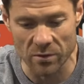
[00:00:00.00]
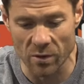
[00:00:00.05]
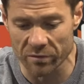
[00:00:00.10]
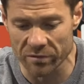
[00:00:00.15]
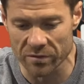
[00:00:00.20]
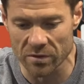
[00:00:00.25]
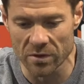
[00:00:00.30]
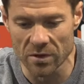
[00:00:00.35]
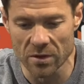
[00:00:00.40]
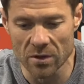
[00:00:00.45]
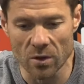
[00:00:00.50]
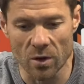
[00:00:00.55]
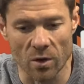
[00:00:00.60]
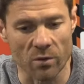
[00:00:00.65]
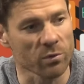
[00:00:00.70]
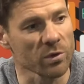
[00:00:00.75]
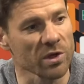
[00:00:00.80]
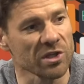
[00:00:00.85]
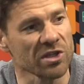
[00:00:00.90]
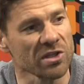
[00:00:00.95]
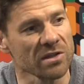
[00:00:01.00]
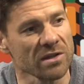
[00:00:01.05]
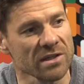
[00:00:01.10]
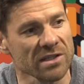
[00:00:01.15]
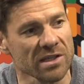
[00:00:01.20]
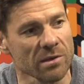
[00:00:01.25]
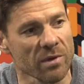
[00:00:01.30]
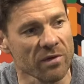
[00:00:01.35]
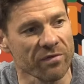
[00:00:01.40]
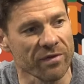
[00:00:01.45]
of, of reaching
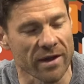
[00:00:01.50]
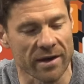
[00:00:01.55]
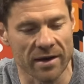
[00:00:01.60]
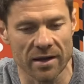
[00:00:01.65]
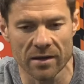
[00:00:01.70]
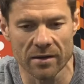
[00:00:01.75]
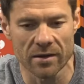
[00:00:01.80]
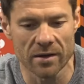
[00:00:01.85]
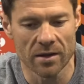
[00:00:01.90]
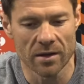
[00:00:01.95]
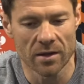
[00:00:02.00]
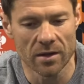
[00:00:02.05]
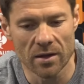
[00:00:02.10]
the semi-final,